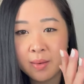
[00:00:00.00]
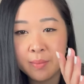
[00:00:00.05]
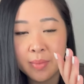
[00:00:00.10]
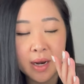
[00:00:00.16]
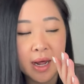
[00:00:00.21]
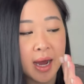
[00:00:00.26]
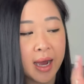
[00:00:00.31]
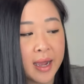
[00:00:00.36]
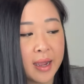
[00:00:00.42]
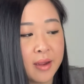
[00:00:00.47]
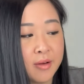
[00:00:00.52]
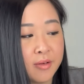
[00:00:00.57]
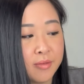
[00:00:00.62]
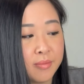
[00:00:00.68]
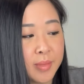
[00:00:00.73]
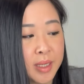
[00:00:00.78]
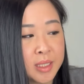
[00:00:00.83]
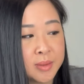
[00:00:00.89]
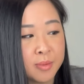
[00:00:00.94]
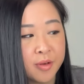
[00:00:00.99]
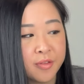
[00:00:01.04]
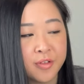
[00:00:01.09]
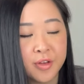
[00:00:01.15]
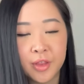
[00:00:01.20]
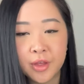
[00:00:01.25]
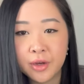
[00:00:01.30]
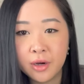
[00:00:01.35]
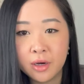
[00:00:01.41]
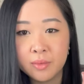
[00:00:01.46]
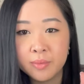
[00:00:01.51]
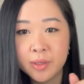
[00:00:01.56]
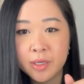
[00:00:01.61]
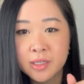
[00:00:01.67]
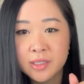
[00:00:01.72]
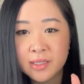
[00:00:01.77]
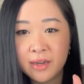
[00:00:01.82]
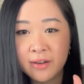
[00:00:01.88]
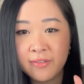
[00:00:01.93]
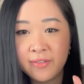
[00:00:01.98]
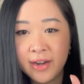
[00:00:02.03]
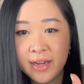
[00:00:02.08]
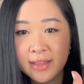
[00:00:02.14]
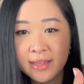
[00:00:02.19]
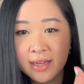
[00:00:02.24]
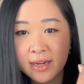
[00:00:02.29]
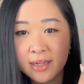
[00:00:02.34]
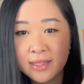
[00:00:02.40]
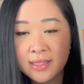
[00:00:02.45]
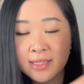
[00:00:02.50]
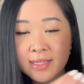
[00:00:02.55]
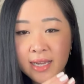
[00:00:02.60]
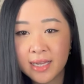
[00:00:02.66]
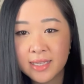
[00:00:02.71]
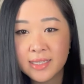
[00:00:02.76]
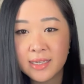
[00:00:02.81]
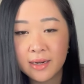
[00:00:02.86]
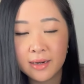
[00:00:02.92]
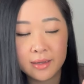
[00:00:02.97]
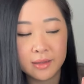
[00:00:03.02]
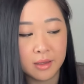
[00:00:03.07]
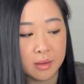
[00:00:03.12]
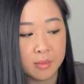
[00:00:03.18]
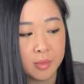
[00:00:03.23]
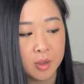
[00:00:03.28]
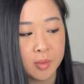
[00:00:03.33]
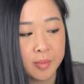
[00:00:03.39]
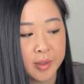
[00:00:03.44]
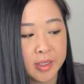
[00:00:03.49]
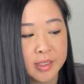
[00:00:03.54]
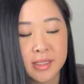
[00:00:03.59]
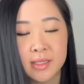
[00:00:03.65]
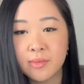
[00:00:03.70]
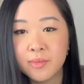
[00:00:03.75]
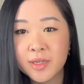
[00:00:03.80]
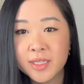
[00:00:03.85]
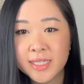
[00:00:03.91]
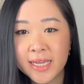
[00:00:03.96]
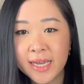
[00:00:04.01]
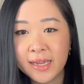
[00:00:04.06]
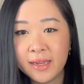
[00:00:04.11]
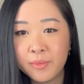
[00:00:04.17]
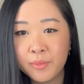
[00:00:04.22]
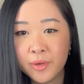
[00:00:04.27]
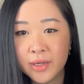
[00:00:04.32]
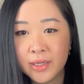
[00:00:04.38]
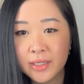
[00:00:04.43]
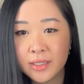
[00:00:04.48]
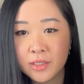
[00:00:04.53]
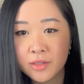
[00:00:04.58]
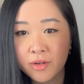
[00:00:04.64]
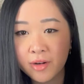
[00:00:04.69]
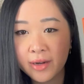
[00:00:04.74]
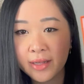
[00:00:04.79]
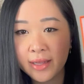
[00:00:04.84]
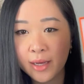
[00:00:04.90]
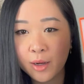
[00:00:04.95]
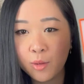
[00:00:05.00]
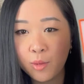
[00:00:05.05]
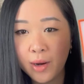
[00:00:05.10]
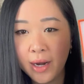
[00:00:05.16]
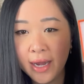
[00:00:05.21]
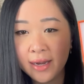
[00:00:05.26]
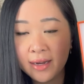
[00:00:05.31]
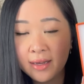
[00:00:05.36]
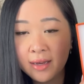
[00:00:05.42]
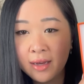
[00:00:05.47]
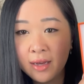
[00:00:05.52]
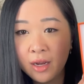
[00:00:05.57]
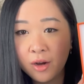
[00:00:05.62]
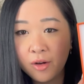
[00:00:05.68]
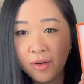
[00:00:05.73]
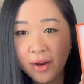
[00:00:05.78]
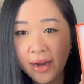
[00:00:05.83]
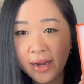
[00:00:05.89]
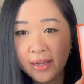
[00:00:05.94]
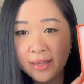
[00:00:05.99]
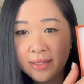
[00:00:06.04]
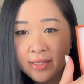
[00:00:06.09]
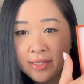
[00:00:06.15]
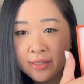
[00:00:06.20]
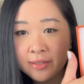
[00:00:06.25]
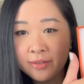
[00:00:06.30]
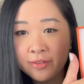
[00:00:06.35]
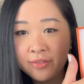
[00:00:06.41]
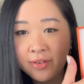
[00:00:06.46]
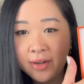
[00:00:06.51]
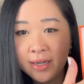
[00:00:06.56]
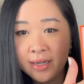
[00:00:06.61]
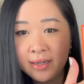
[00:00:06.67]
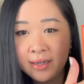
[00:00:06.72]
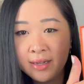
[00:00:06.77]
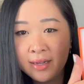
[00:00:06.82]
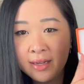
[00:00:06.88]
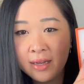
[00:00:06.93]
But I much prefer the gold because I find that it stands out a lot more, because the mosaic print is already like white, gray, and silver.